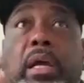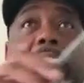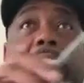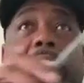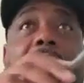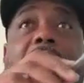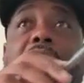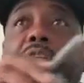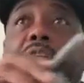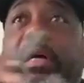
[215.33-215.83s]
I
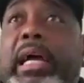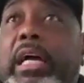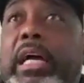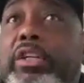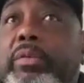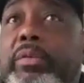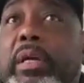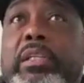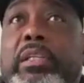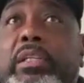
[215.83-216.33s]
need your
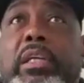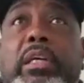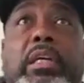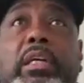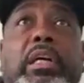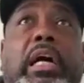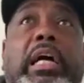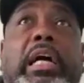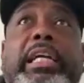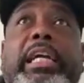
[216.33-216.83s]
address.
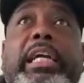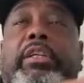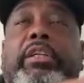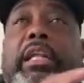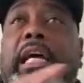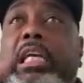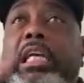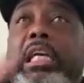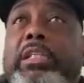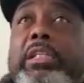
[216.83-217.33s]
I need the
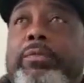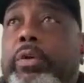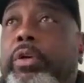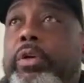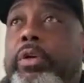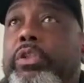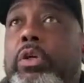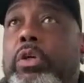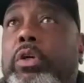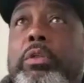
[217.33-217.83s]
last four of
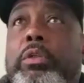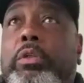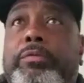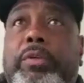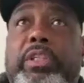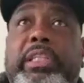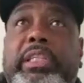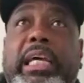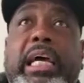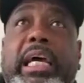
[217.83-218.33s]
your social
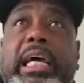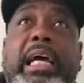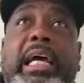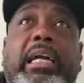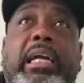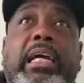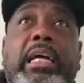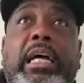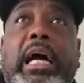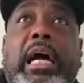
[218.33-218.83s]
for
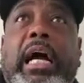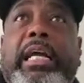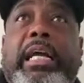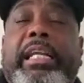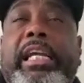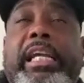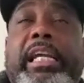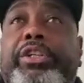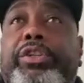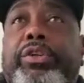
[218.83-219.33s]
SAG. I
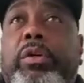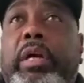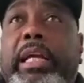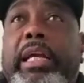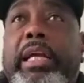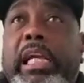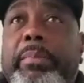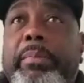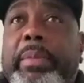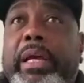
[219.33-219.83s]
need your
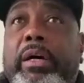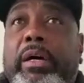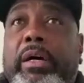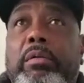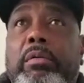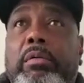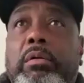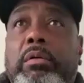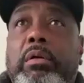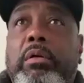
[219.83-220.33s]

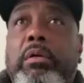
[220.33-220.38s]
email.